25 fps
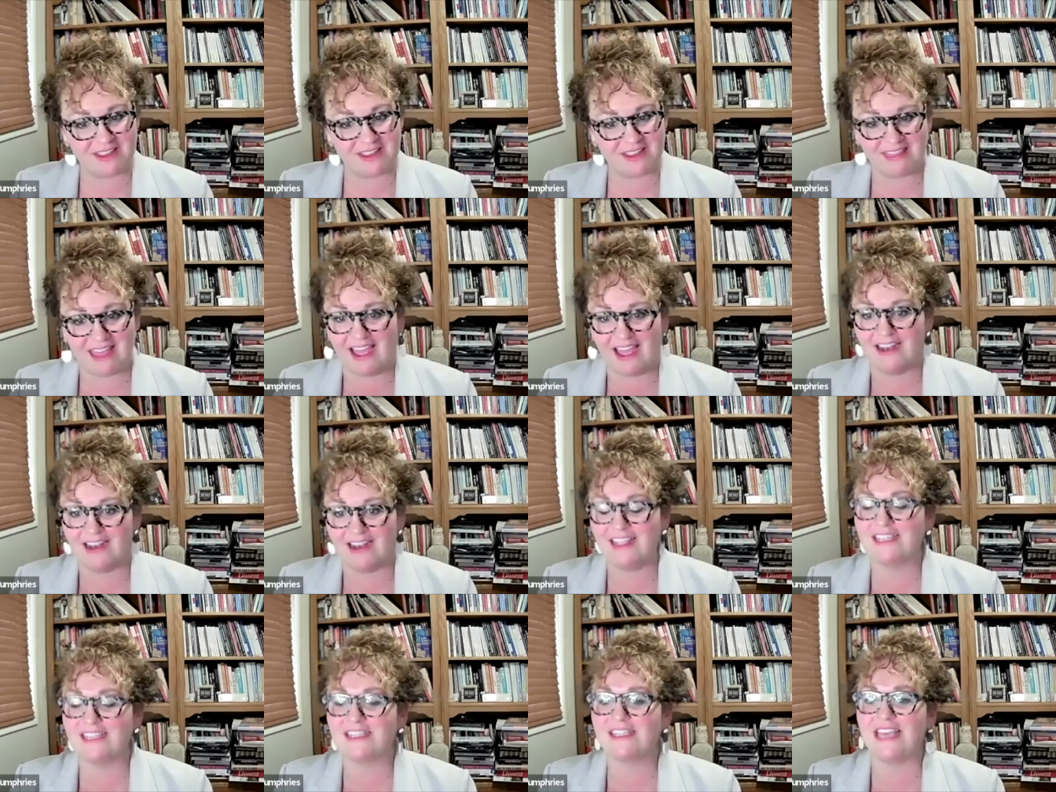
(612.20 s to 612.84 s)
that.
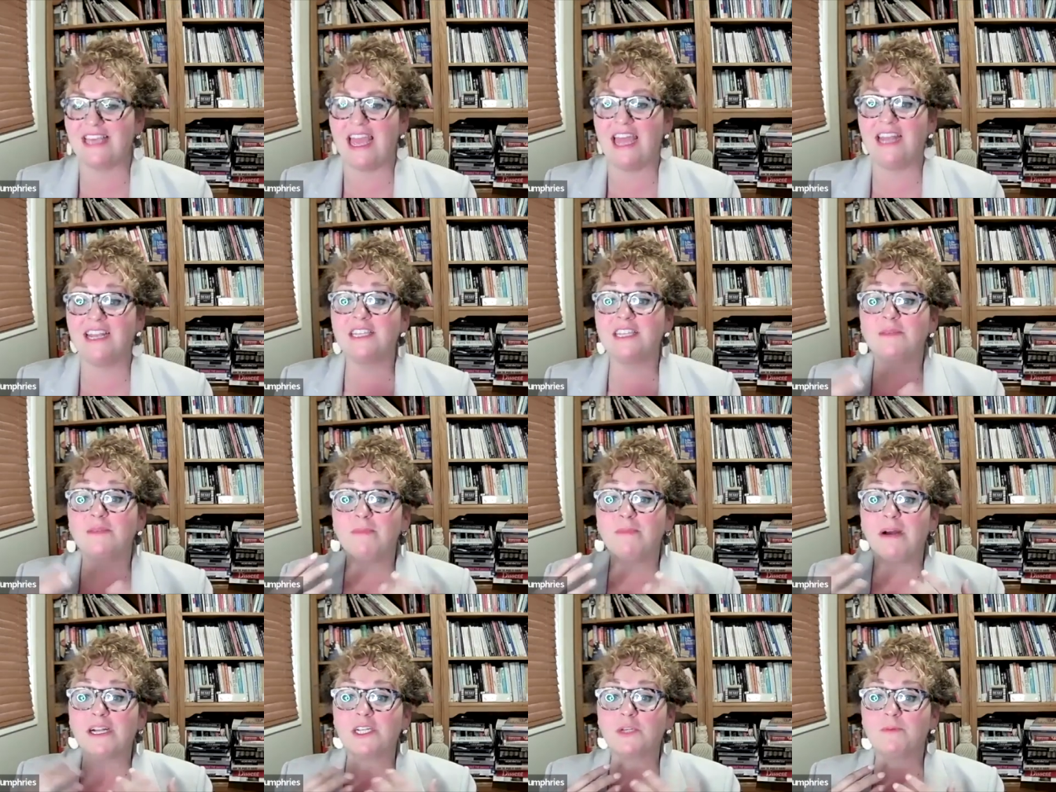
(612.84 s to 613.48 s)
It's
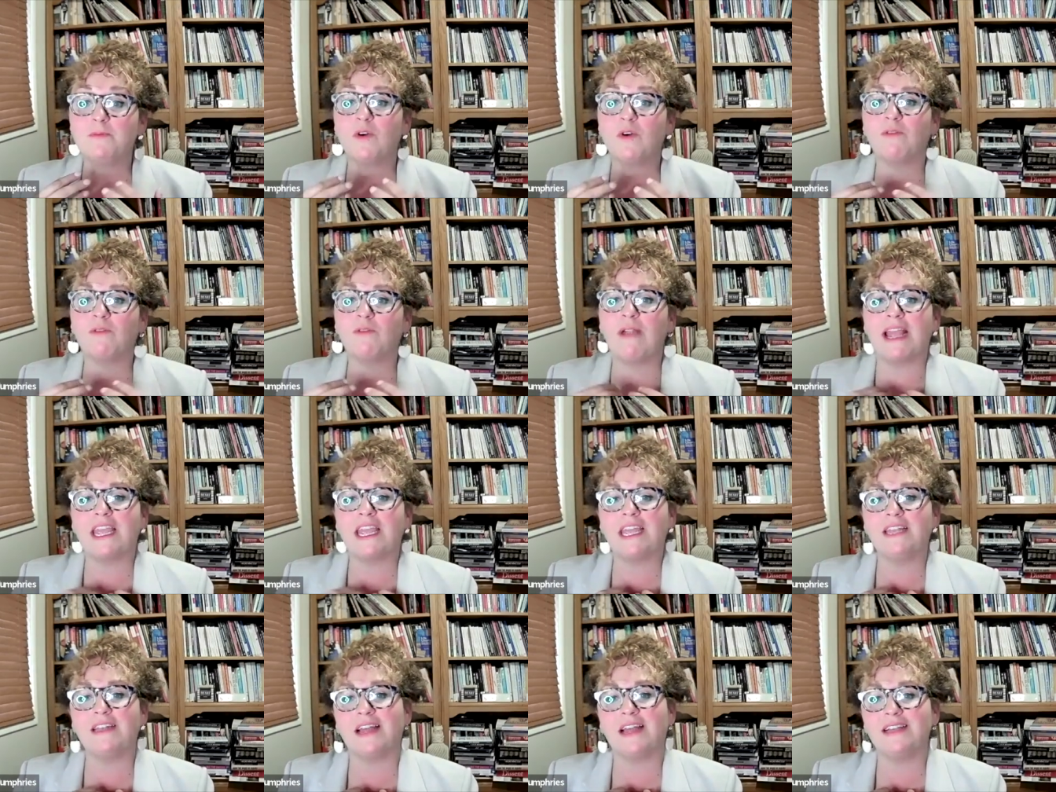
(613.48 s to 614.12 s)
much more
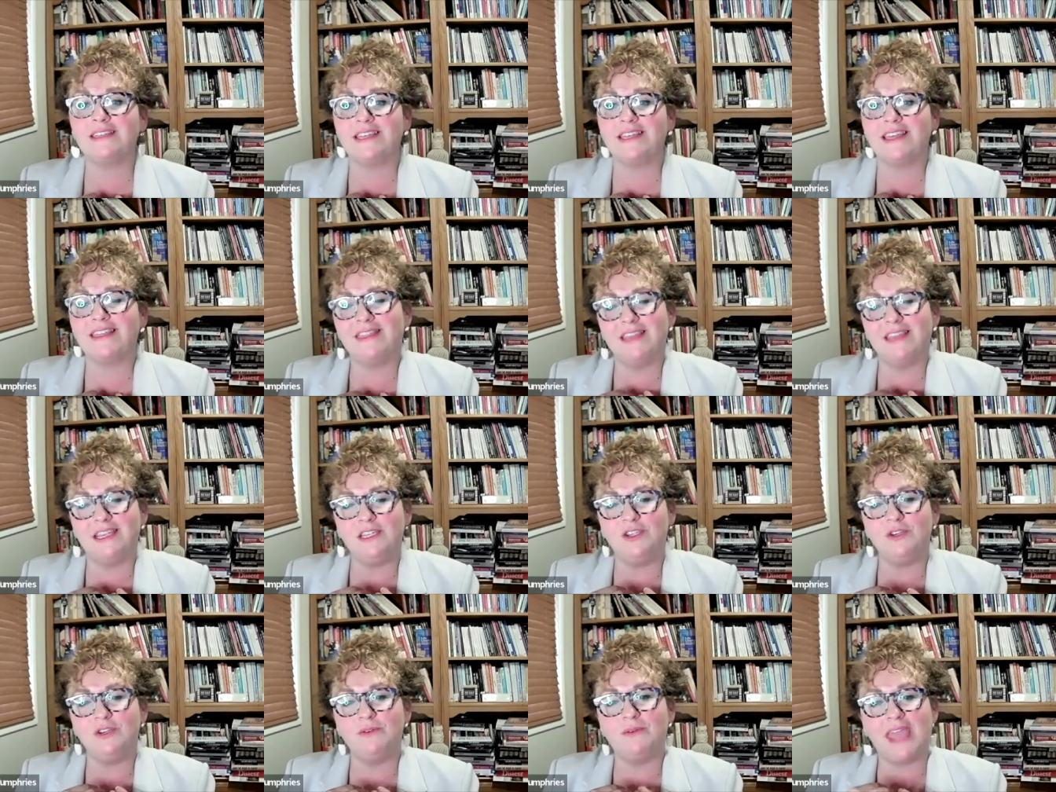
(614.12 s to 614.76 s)
recognizing
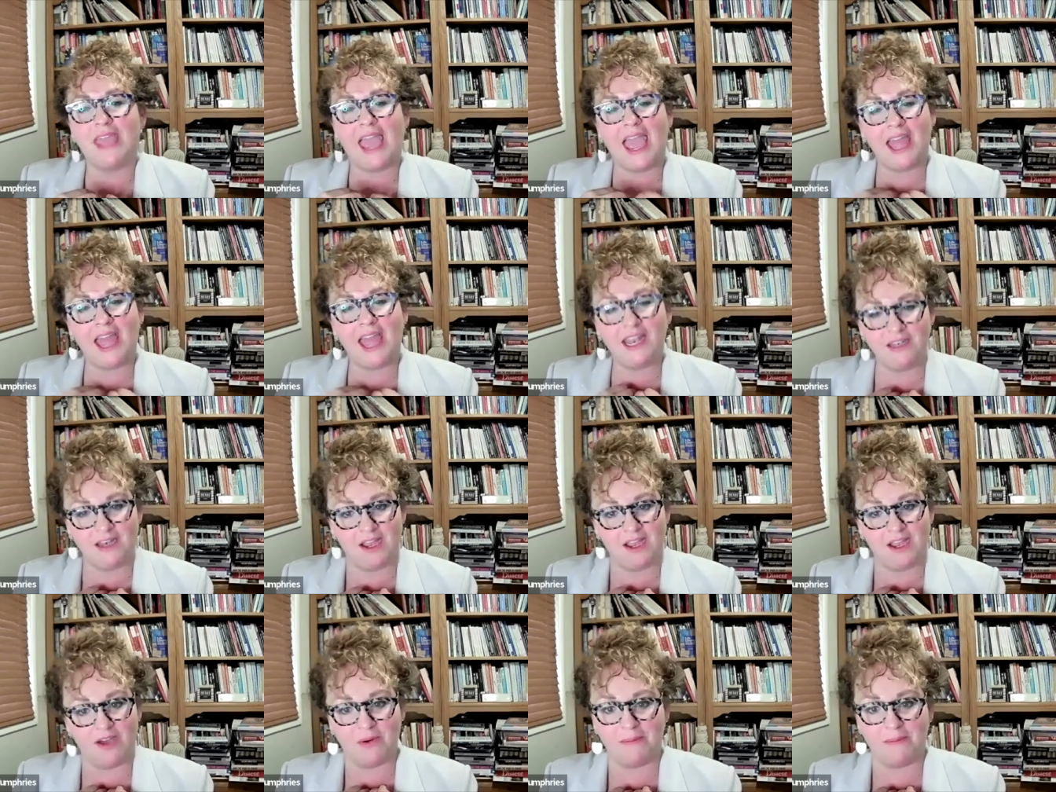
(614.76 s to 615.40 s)
things you can
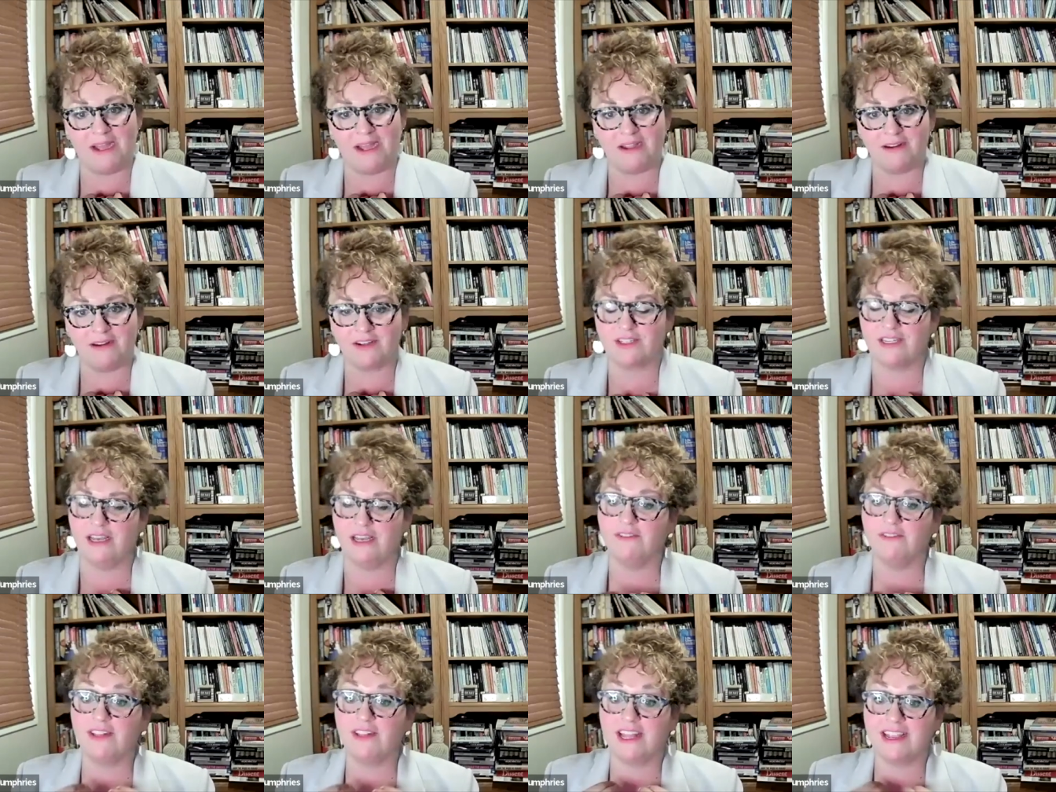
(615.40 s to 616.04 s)
know about
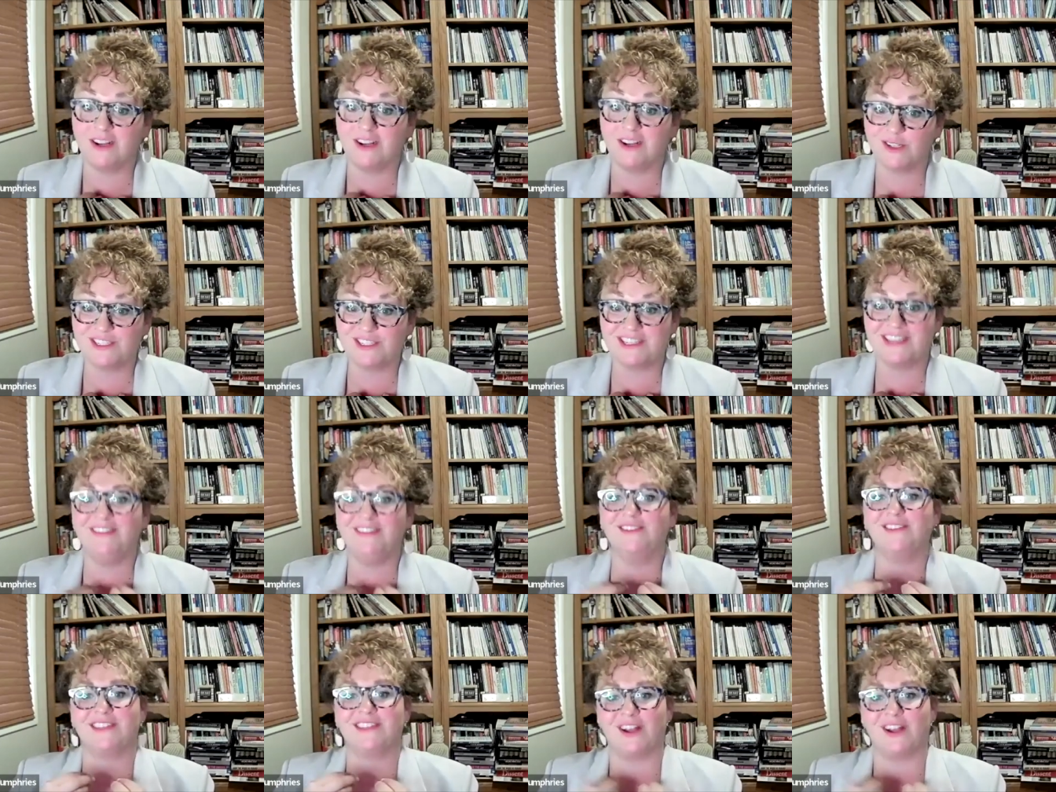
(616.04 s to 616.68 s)
yourself, like your
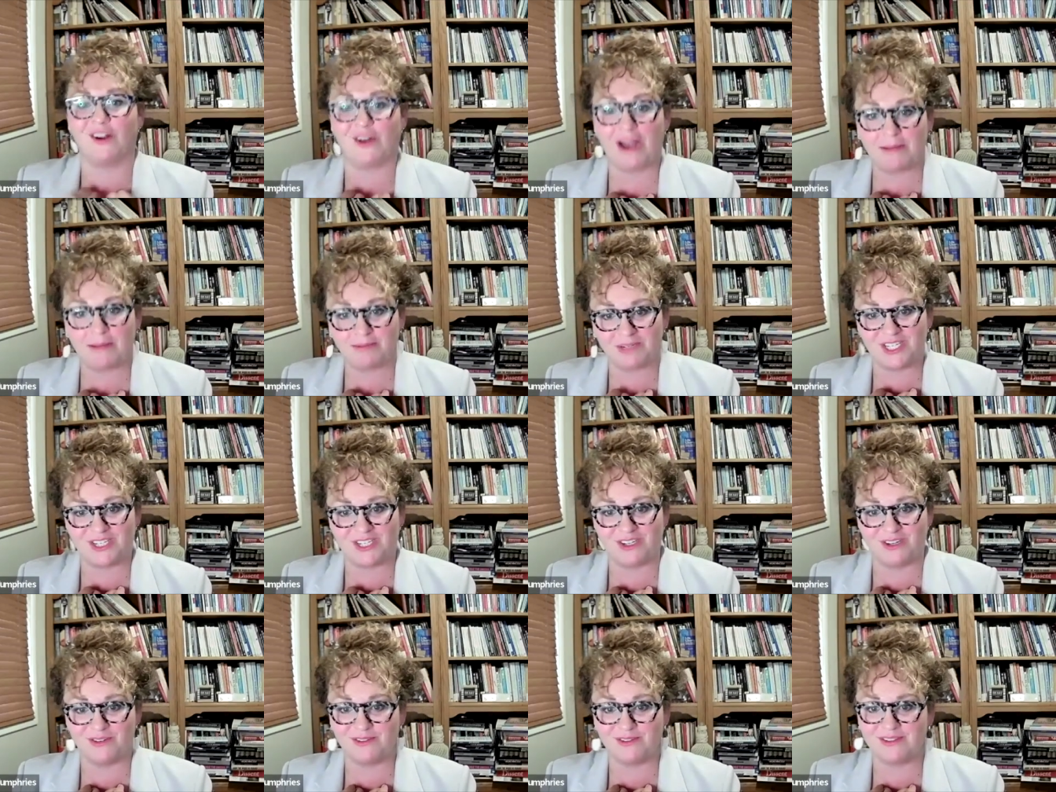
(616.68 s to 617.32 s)
skills and your
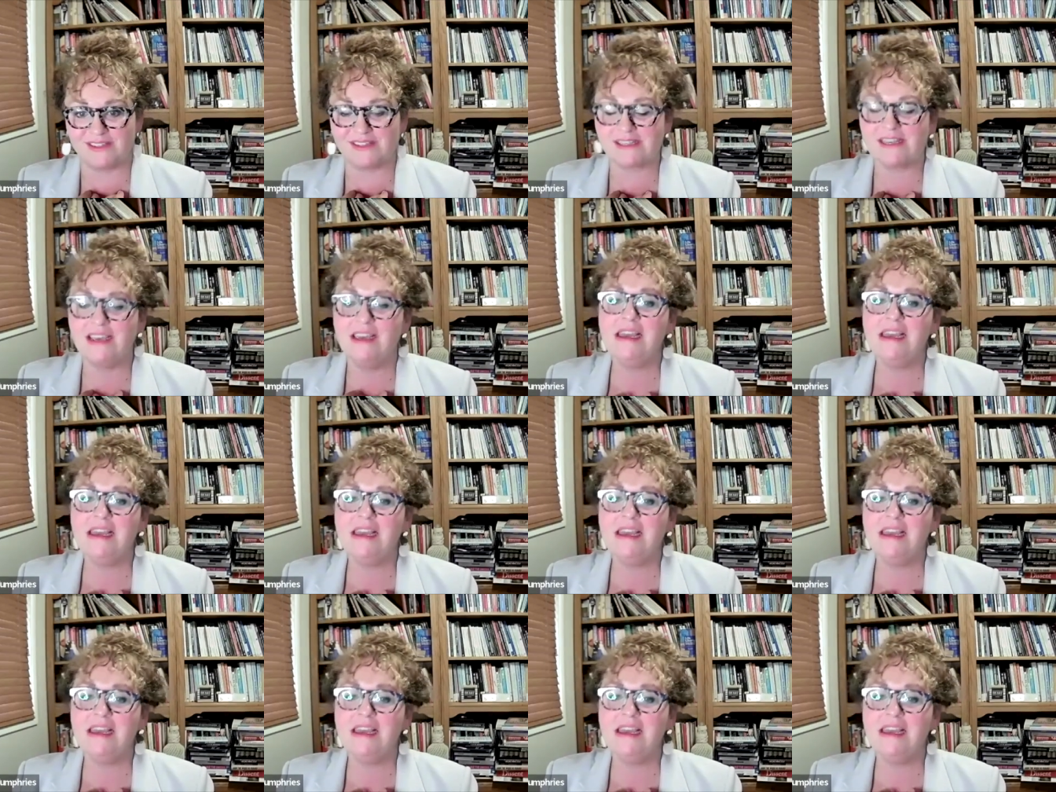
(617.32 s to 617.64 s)
aptitudes,